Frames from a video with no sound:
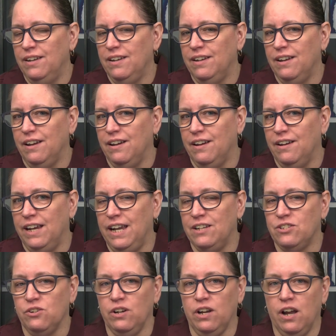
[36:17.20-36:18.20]

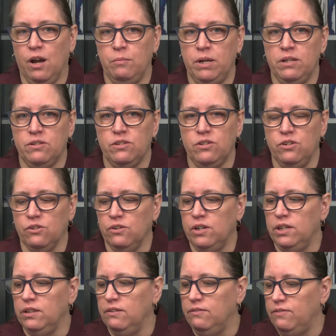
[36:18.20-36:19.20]
answering comments
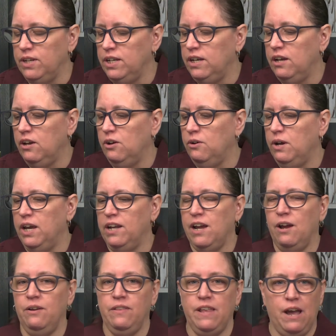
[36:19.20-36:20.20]
during the video,
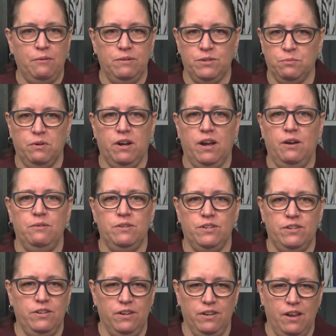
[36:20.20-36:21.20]
and that was what I was